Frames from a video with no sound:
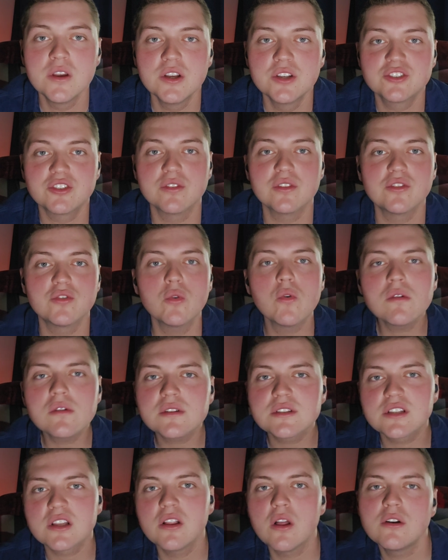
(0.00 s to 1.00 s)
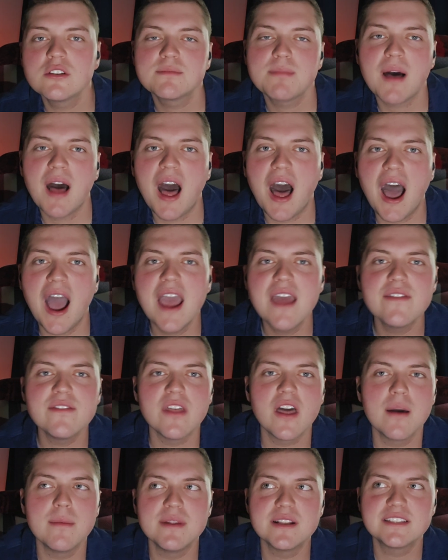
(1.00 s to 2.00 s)
So the doors close
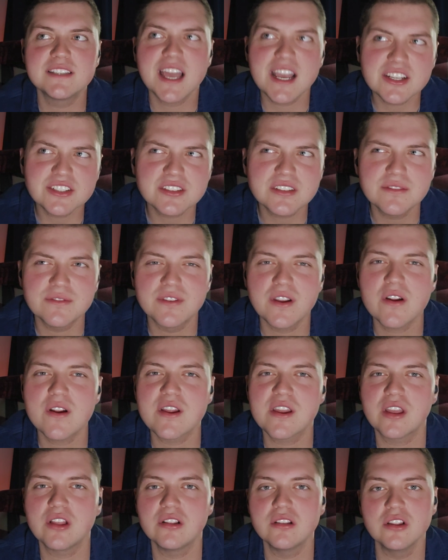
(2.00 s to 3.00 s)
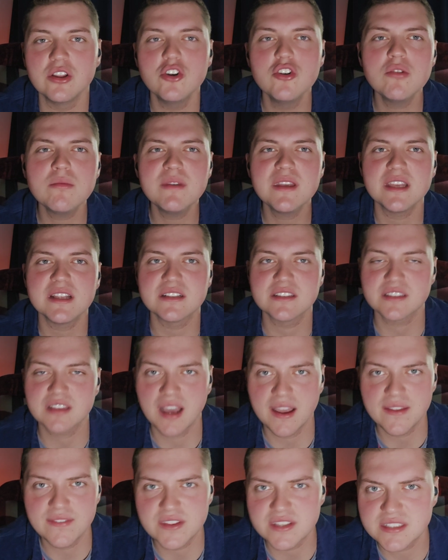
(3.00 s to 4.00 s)
behind them. It's actually very gloomy
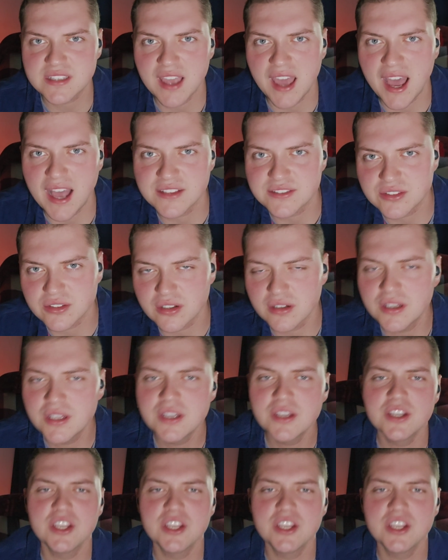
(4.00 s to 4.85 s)
inside this castle.